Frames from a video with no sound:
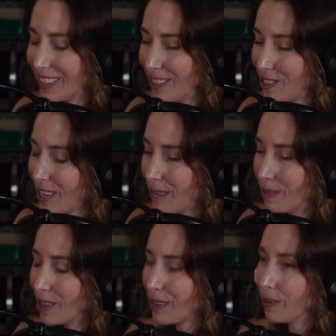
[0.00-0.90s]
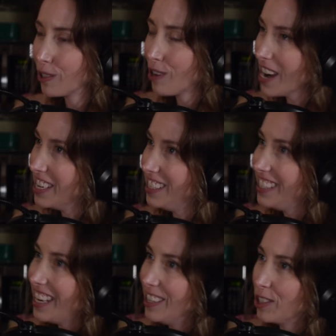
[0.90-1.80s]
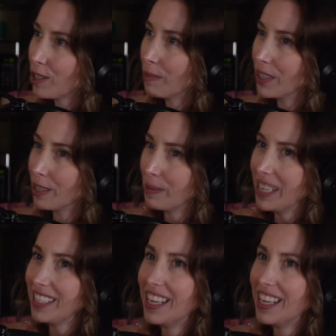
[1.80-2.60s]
their same look, and we'll try to de-age them a little bit.